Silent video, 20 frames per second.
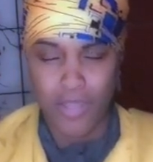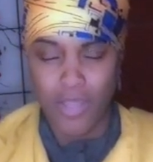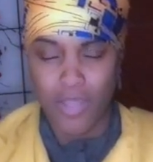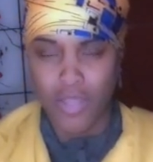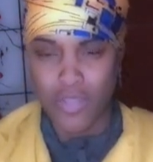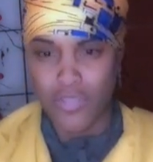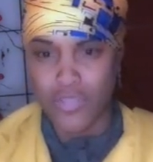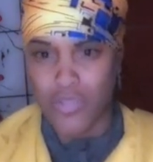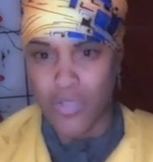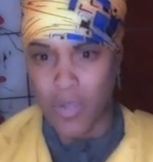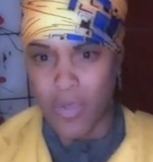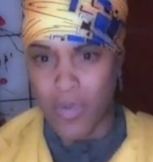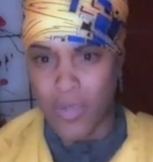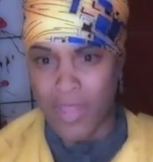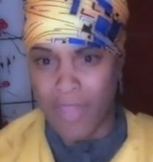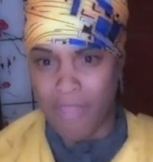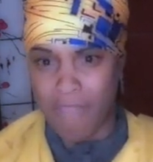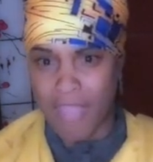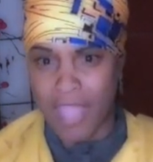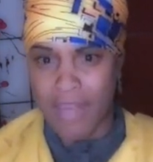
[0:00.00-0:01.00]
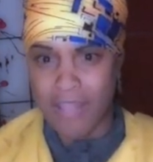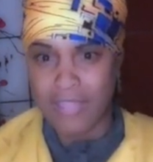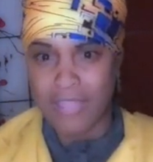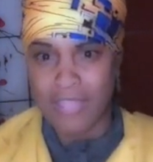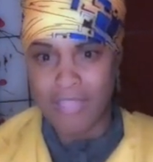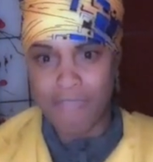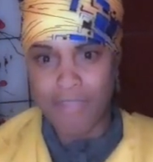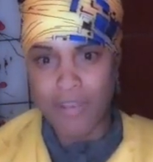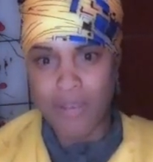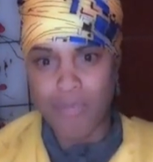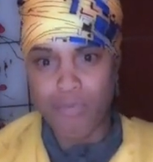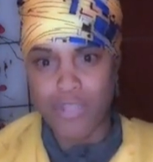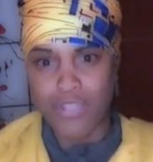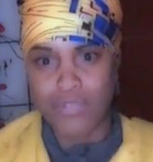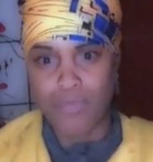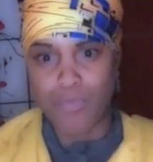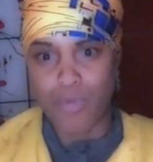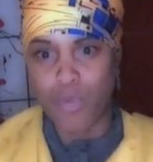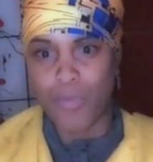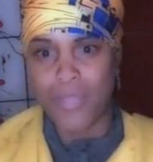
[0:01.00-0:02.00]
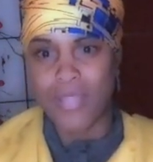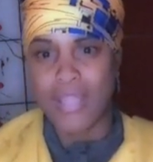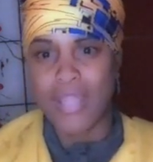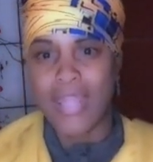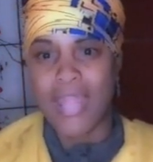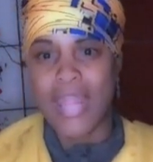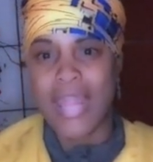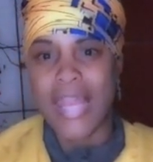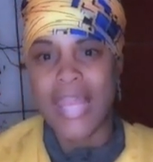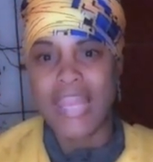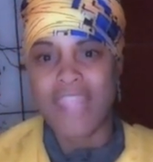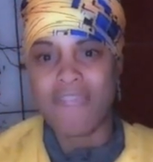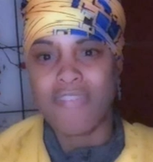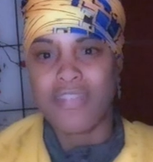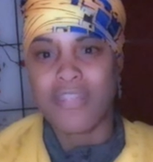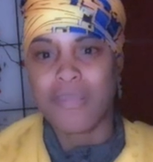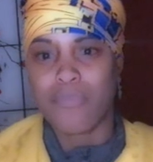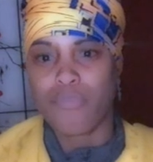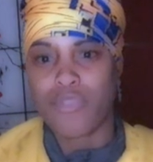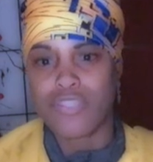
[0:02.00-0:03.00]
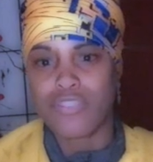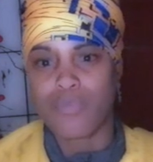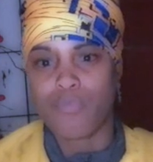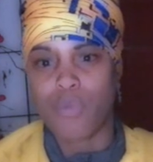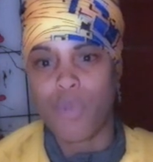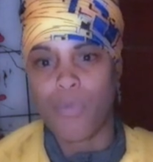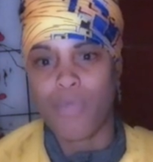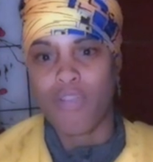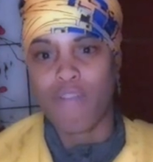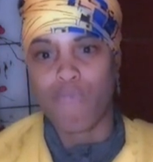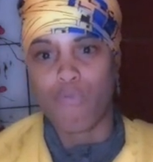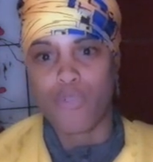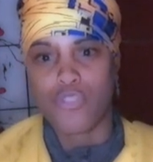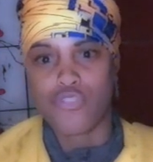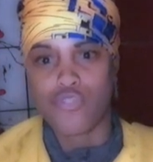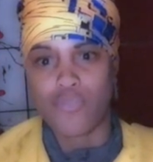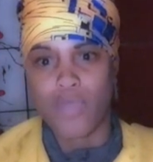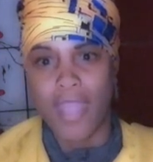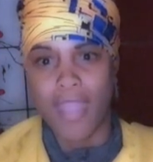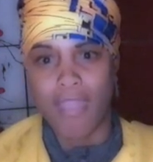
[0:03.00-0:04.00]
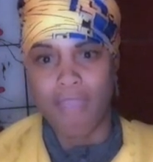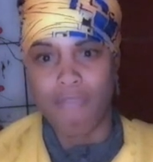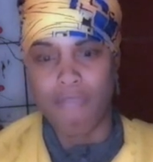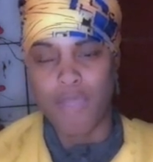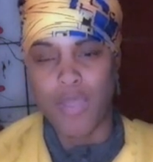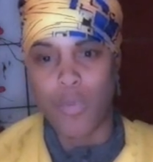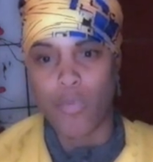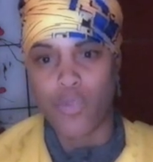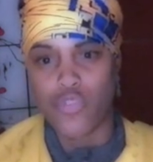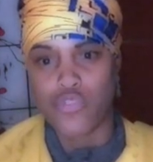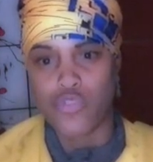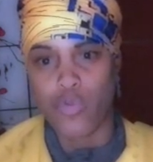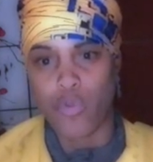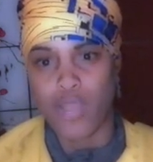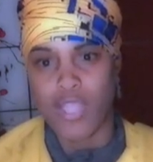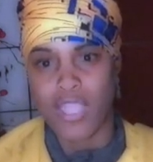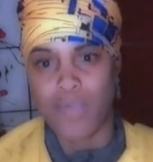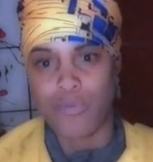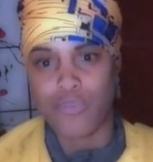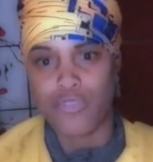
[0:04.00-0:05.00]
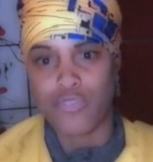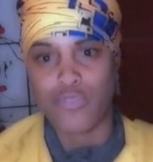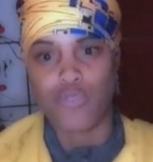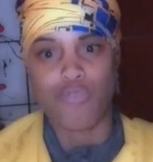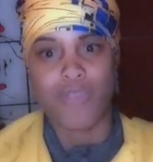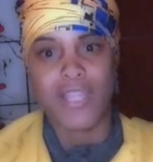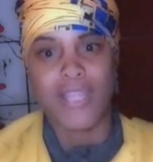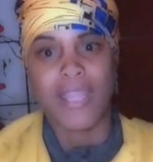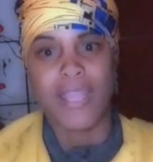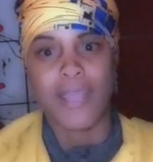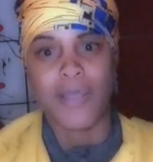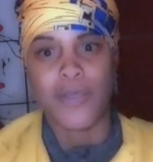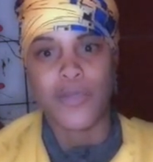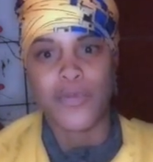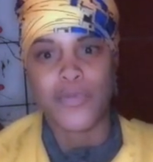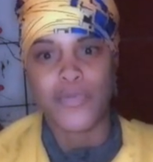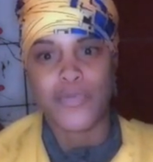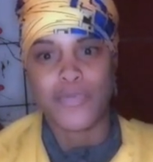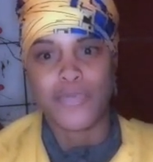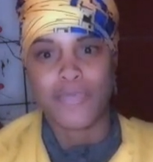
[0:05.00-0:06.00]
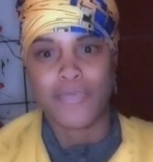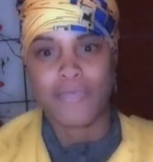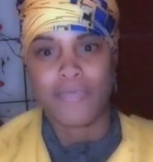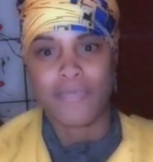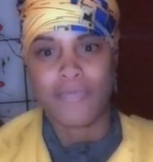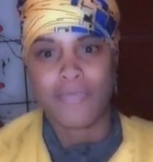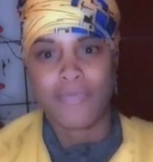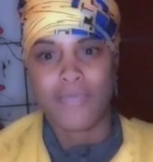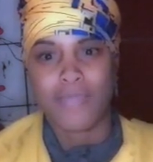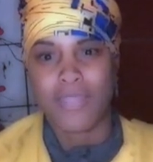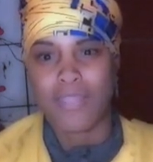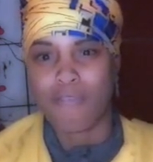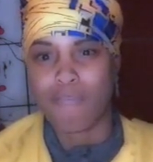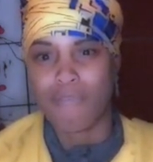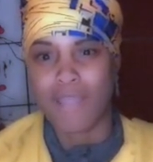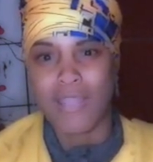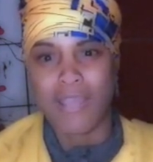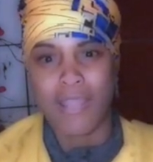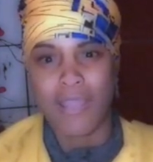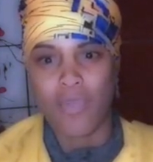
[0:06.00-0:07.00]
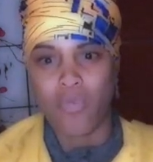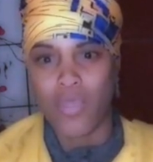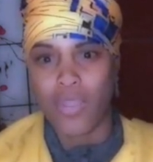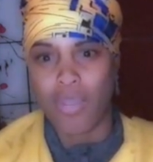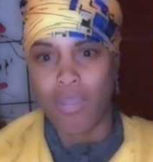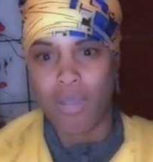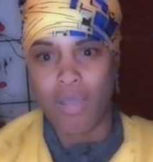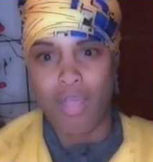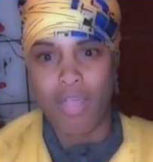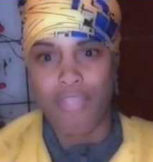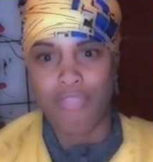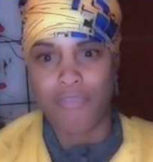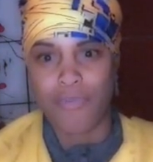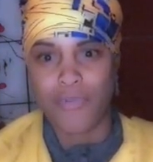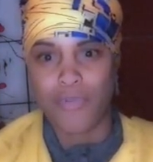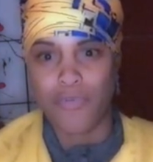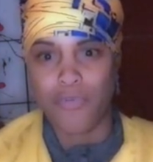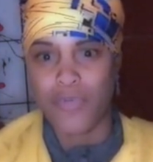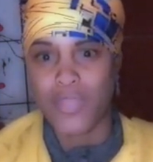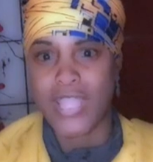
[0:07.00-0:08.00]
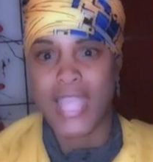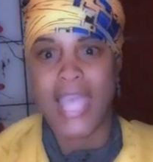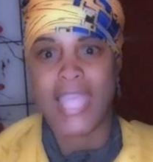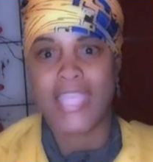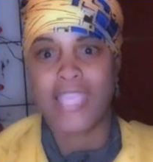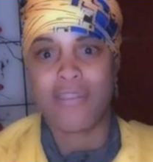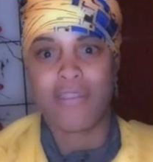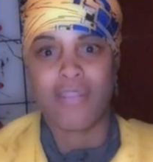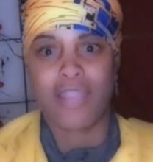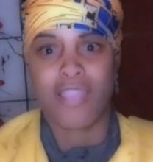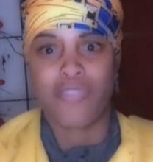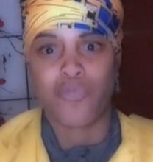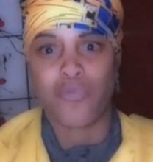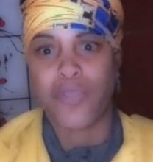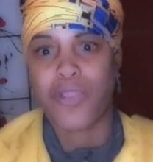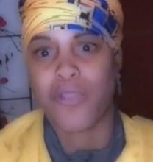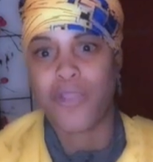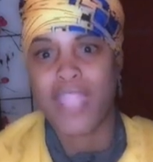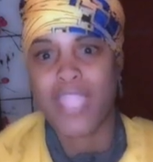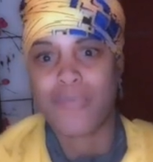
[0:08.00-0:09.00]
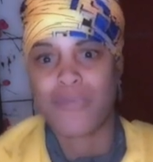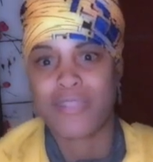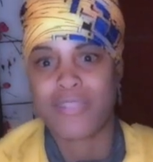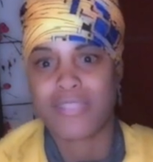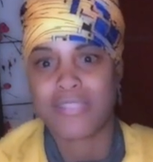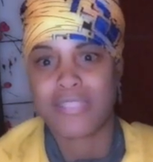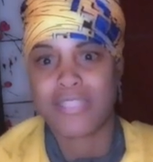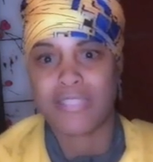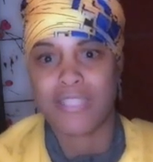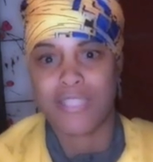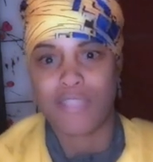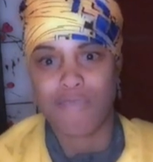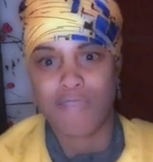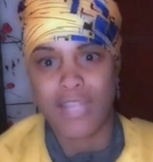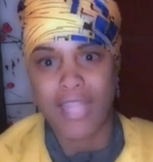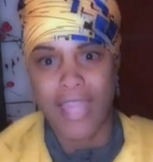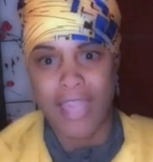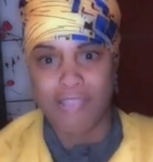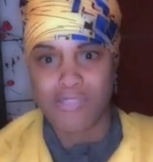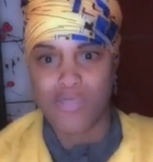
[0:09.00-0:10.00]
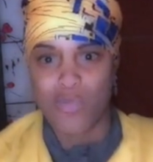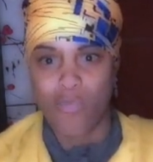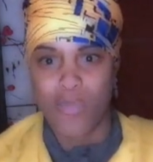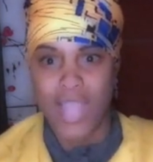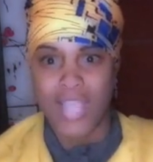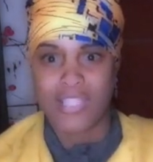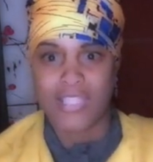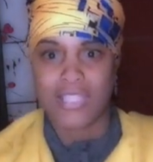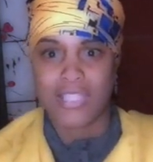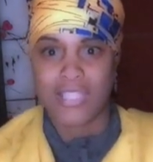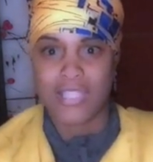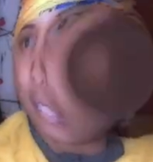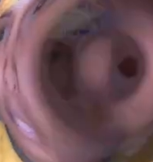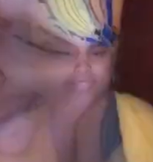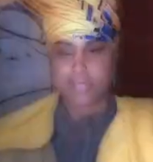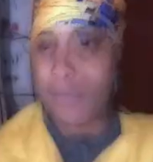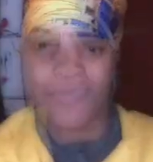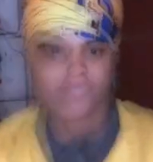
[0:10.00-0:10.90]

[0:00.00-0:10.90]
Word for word: So that is living in the present moment, living in the present moment of what you have and what you are able to do right now. And right now we are comfortable. We got internet. We are able to sit and relax and watch this.